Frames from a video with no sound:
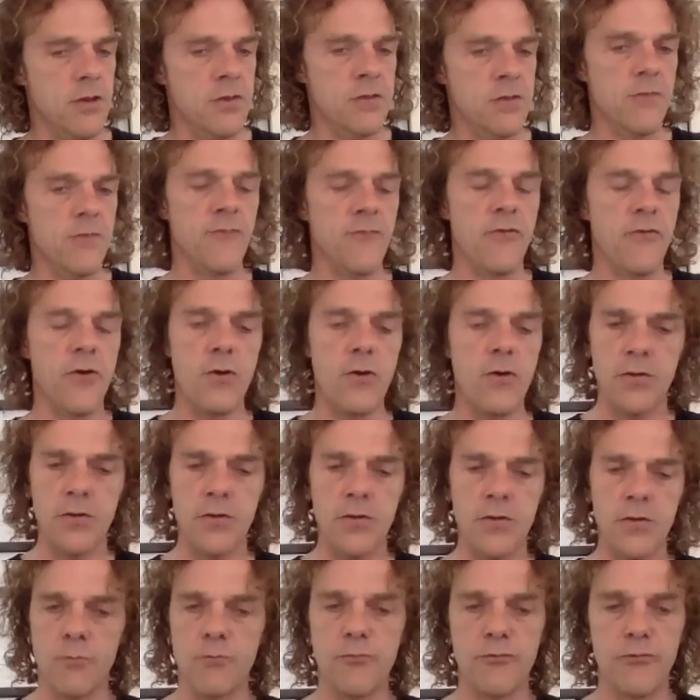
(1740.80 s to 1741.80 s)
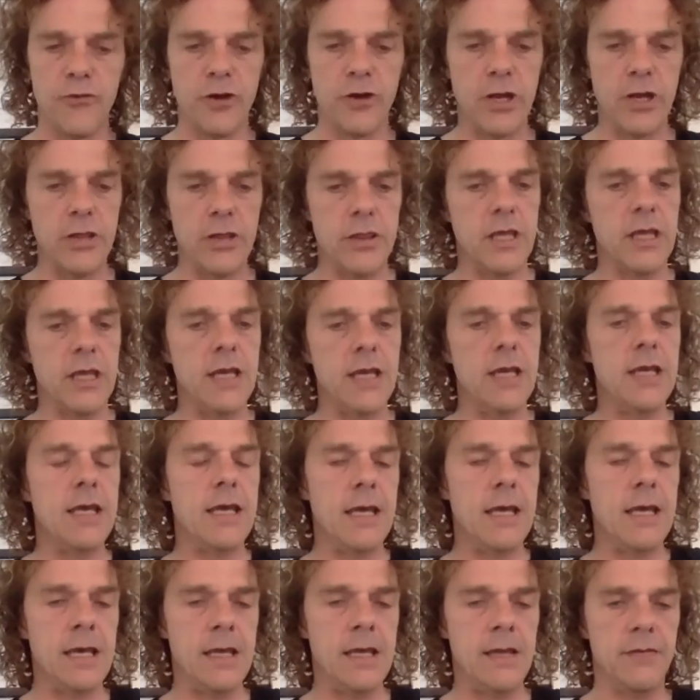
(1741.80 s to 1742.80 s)
you focus on breathing
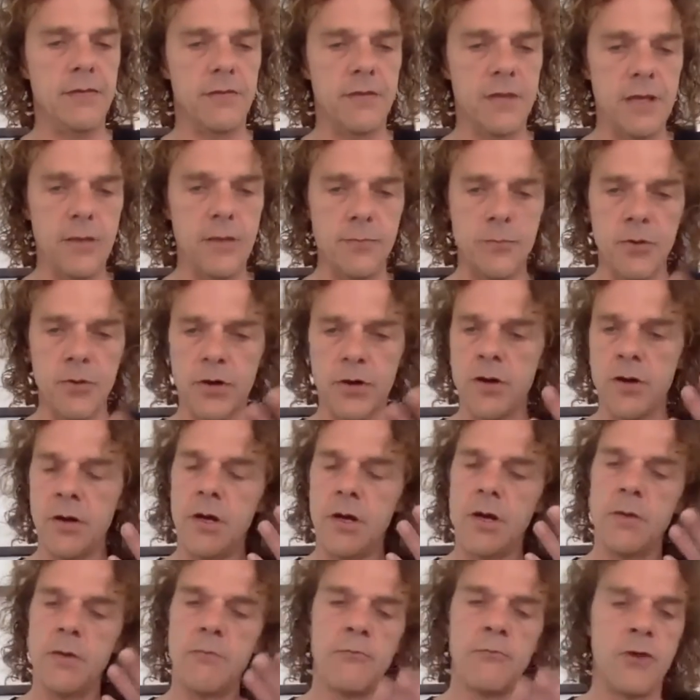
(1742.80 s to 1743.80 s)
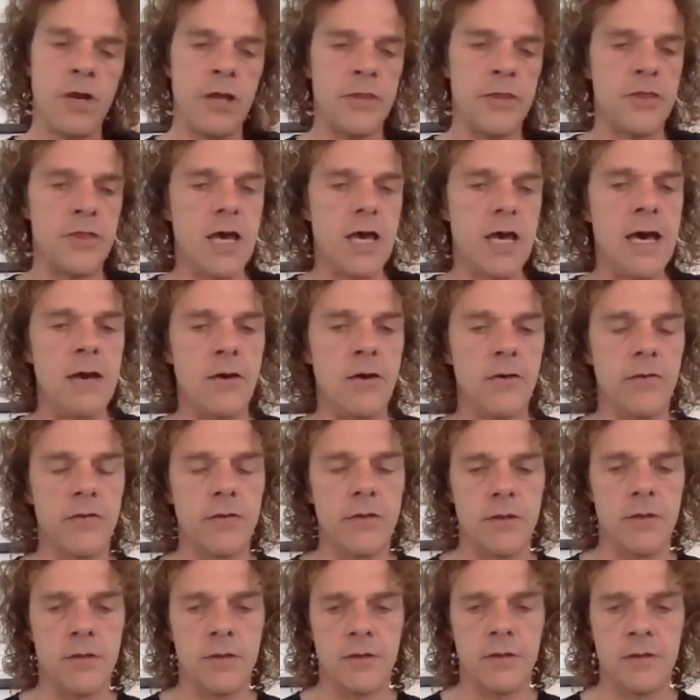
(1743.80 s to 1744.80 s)
in deeper, breath out,
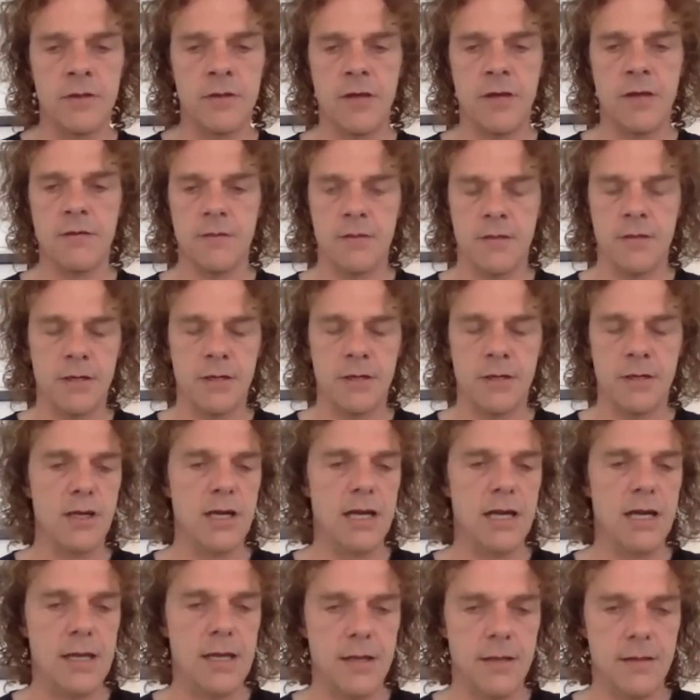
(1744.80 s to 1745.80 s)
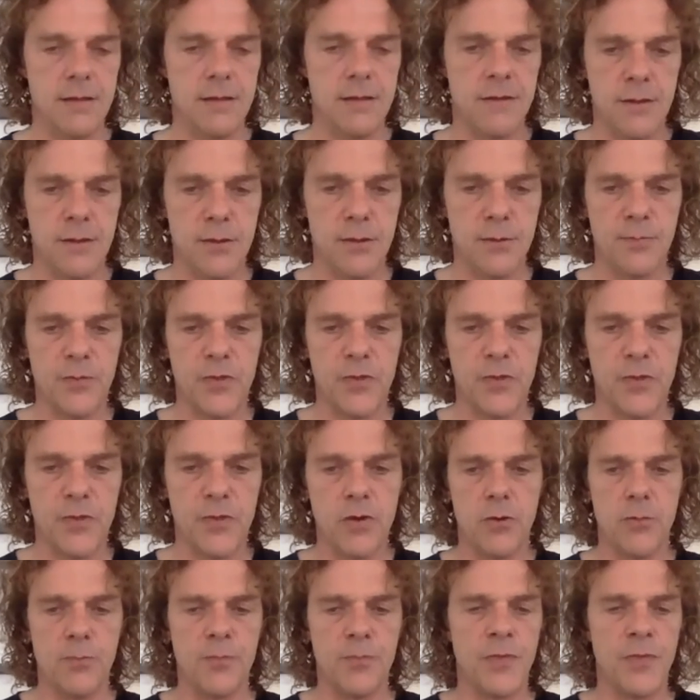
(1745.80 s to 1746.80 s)
just let it
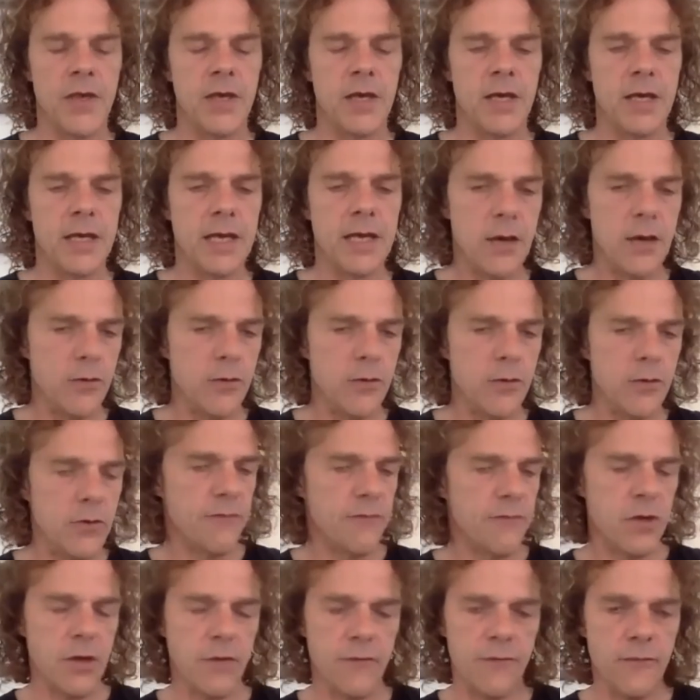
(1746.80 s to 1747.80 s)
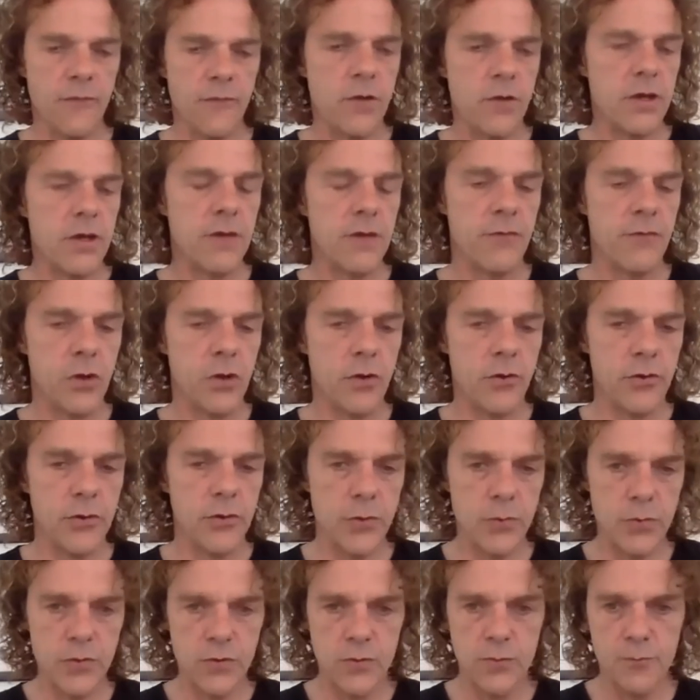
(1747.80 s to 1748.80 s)
go. Now, if you're
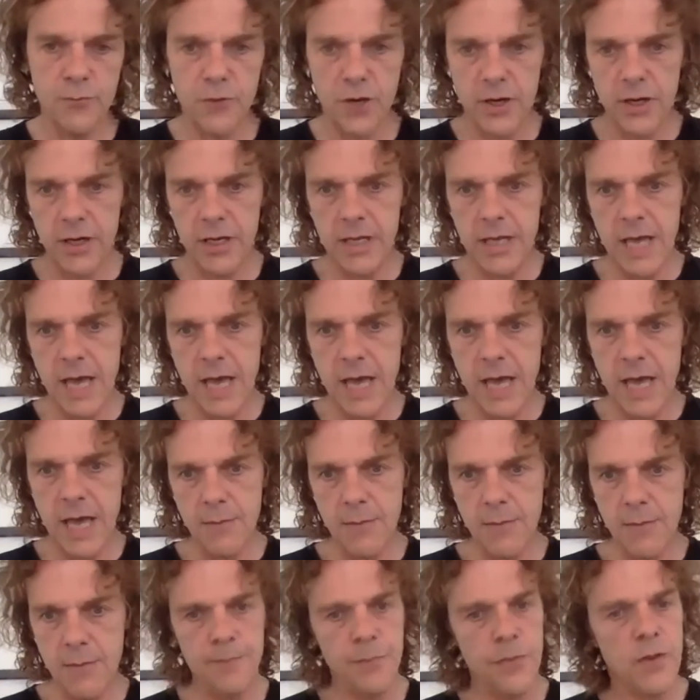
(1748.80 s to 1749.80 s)
used to pranayama,